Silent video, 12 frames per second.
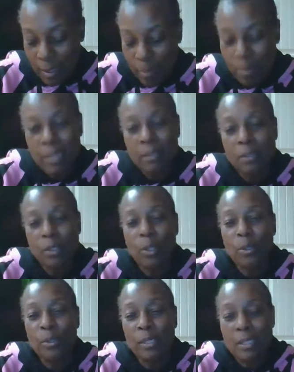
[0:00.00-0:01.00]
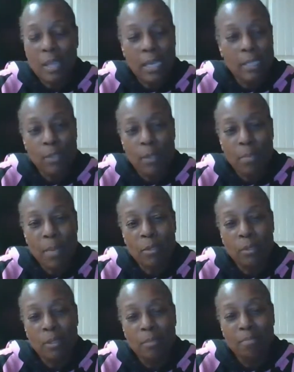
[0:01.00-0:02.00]
but it's not even
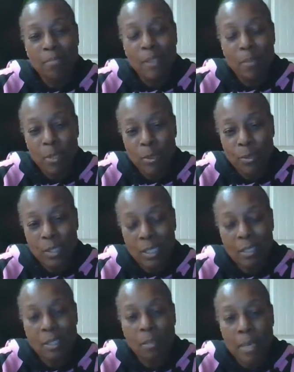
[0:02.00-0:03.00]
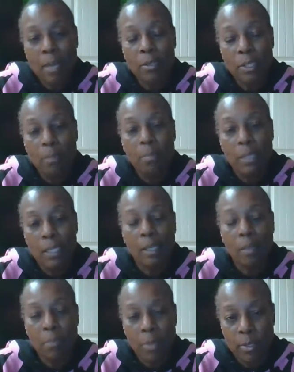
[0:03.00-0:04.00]
about the music, it's about him being
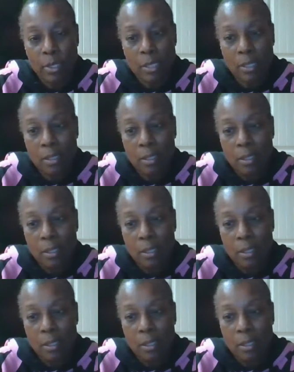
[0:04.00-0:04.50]
a person.